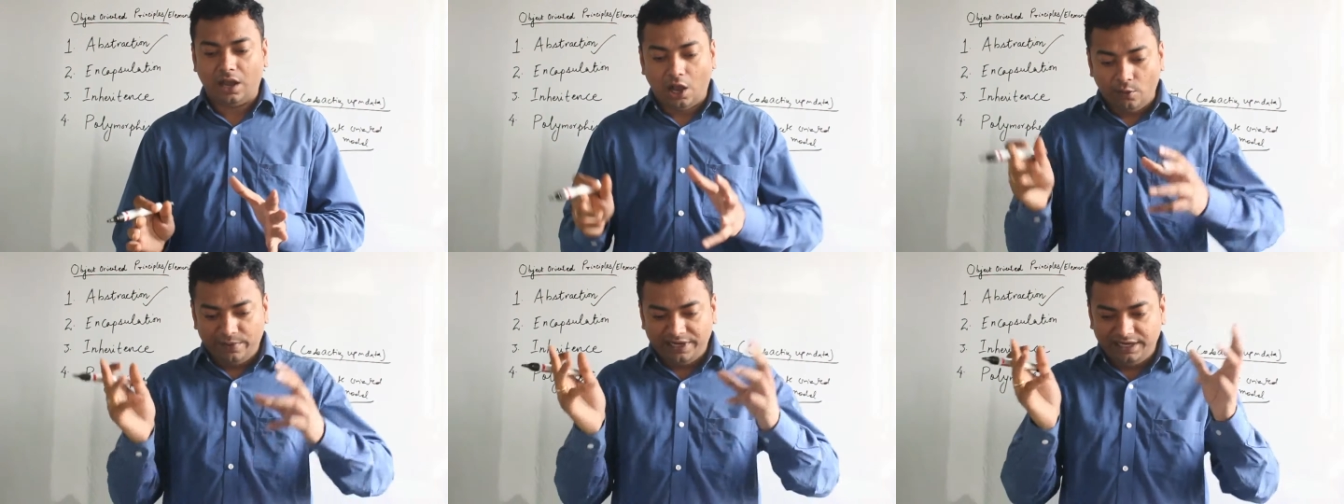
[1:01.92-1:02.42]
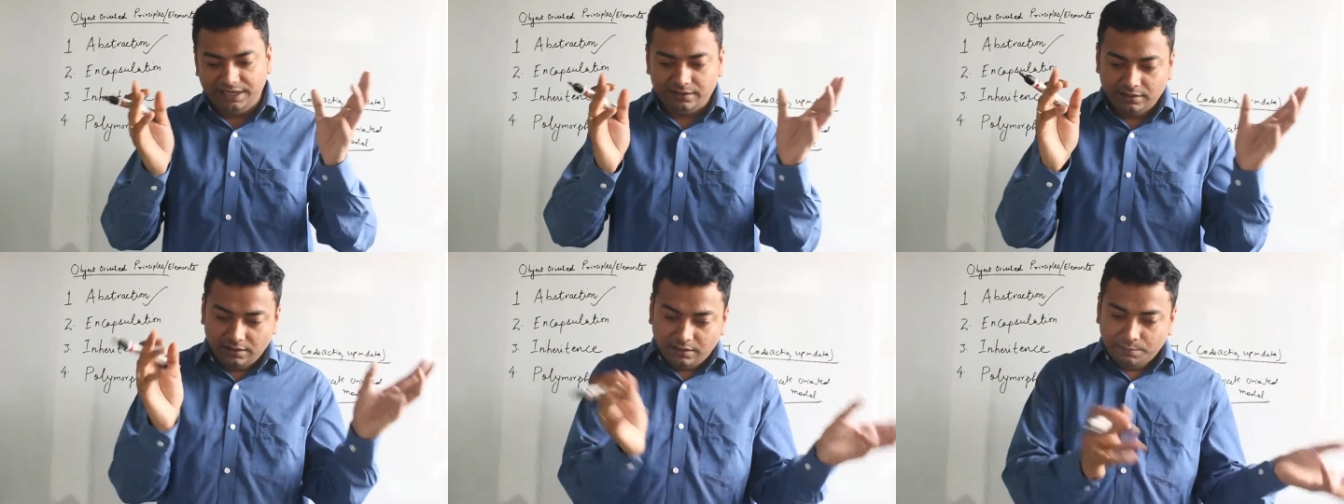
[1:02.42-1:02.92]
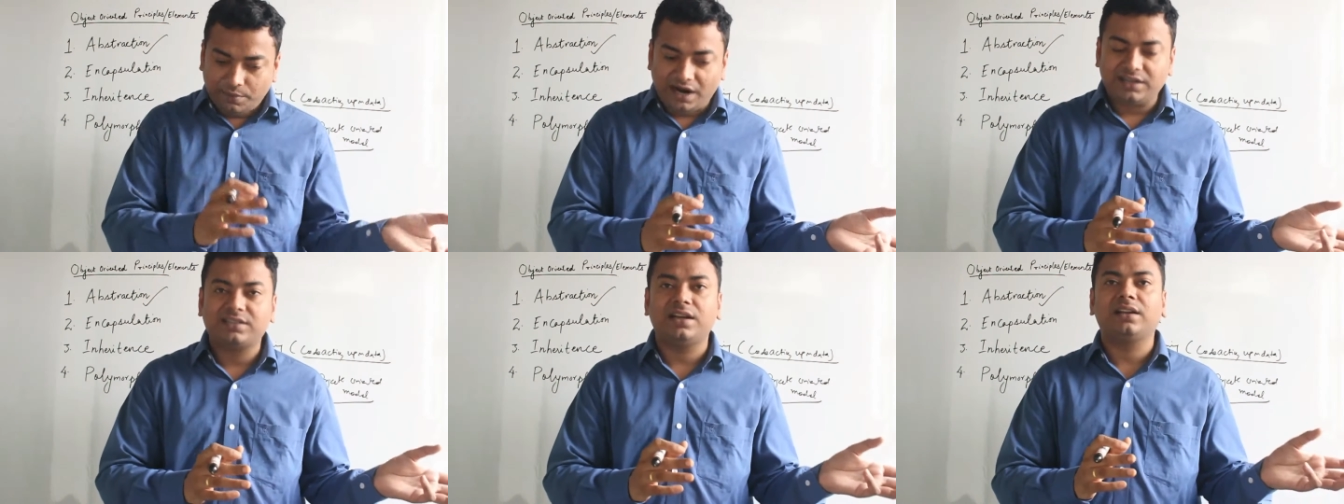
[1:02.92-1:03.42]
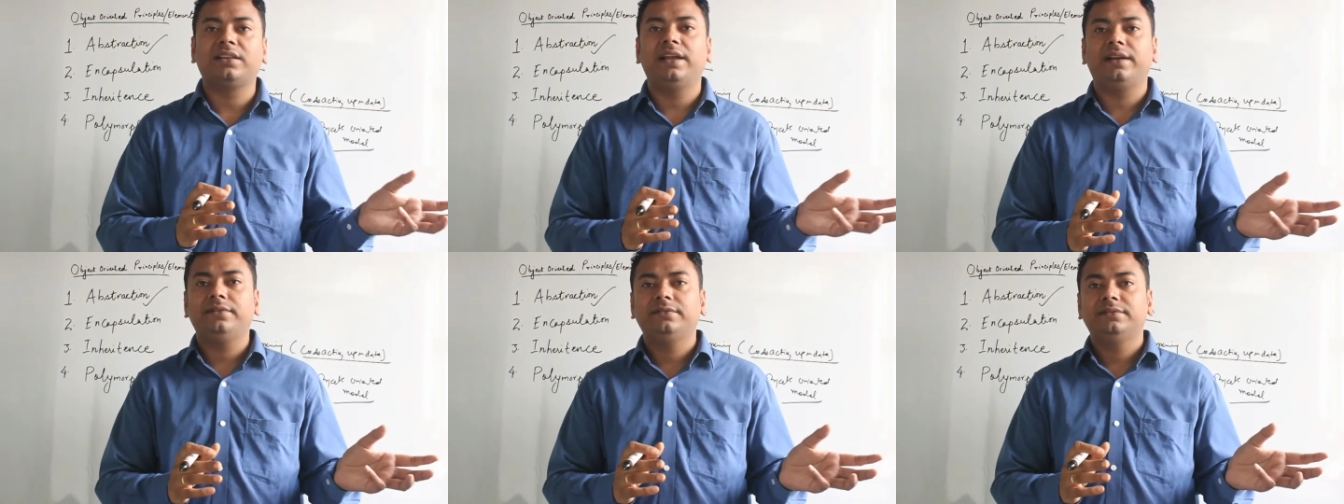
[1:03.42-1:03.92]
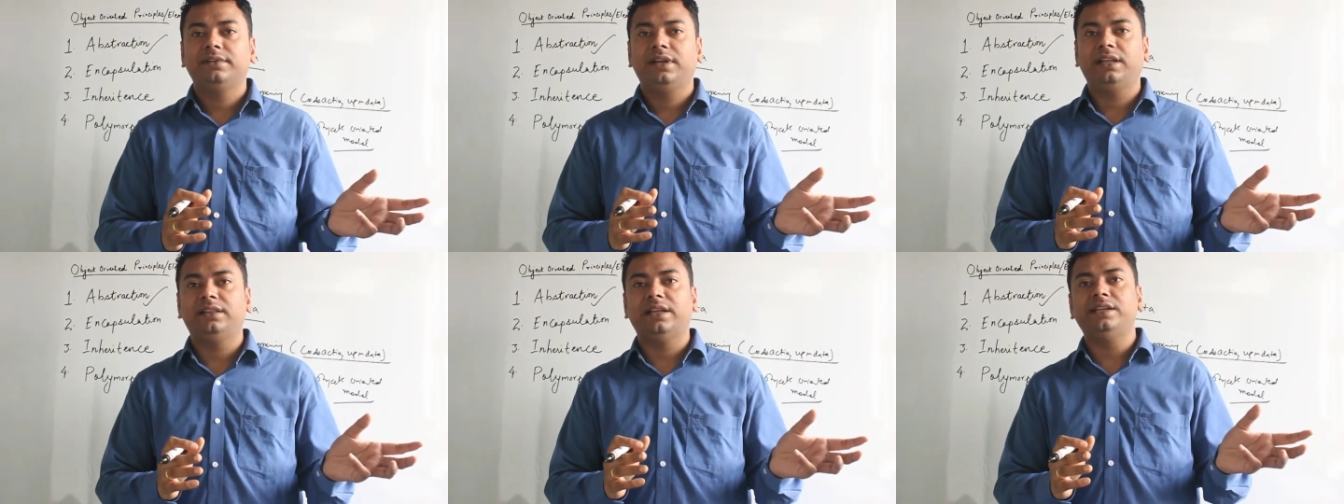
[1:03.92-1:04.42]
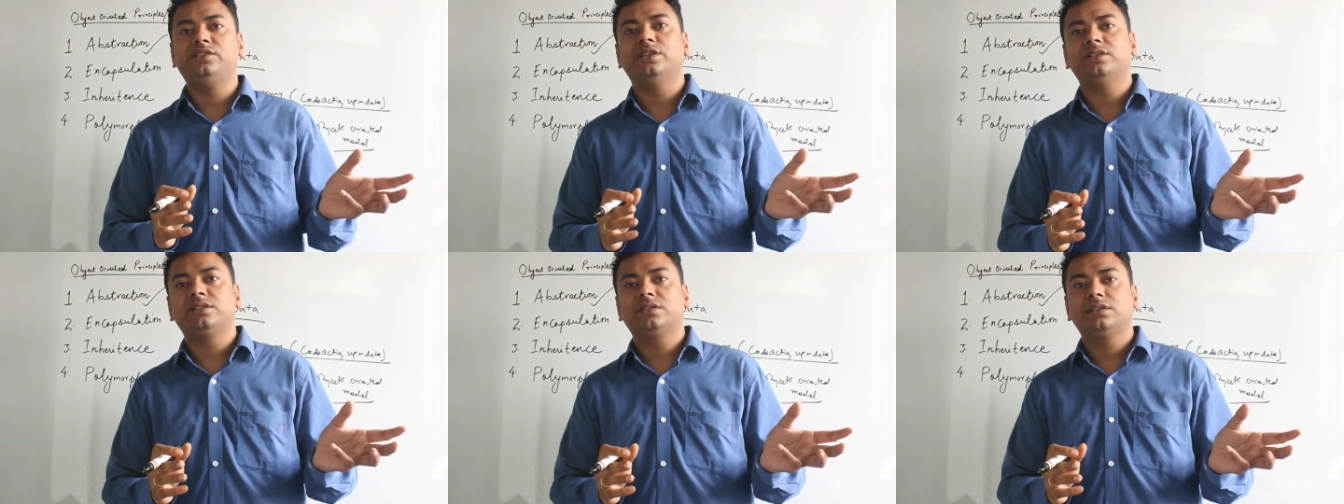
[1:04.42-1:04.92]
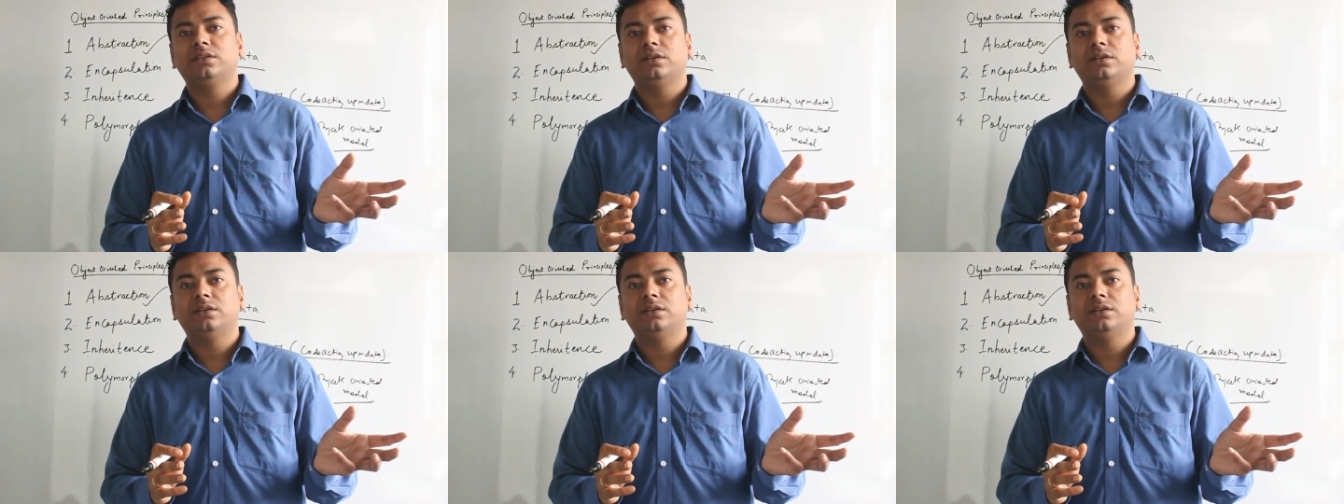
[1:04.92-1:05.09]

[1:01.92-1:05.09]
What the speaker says: how many parts are there in the engines,